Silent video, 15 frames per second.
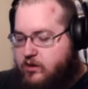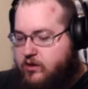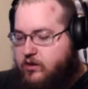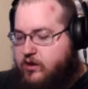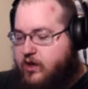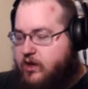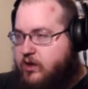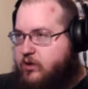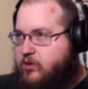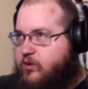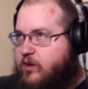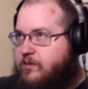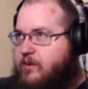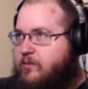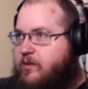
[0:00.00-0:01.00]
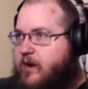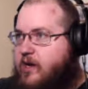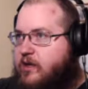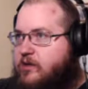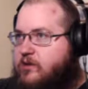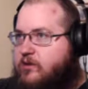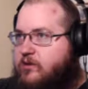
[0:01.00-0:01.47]
that creepy
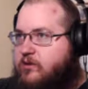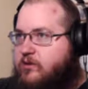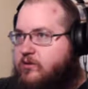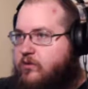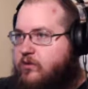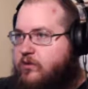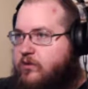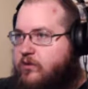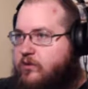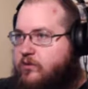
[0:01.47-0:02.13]
palace to the north.